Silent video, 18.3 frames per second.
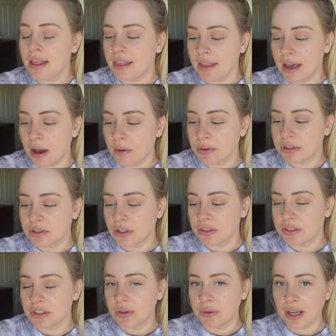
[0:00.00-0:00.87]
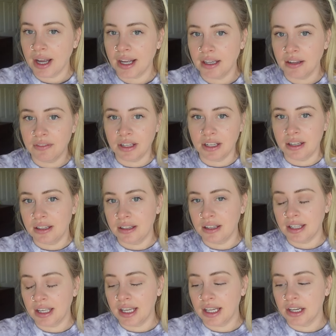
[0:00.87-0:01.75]
that was also kind of an
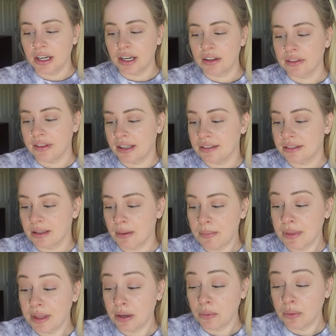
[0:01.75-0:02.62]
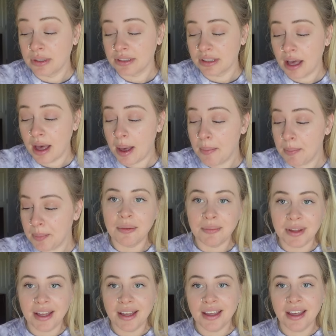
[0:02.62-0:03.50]
indicator that something was up.
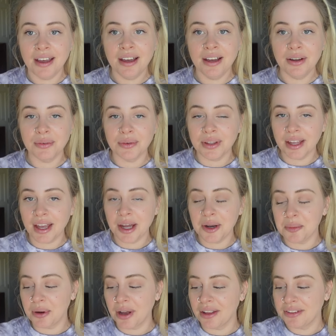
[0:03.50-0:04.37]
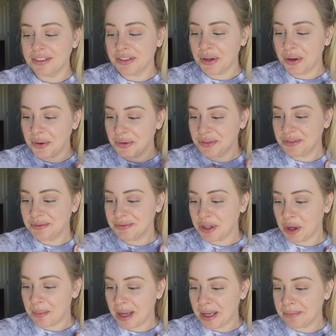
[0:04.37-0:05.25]
I'm like really out of breath, so
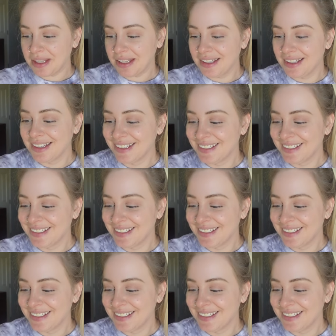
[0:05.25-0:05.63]
don't mind me.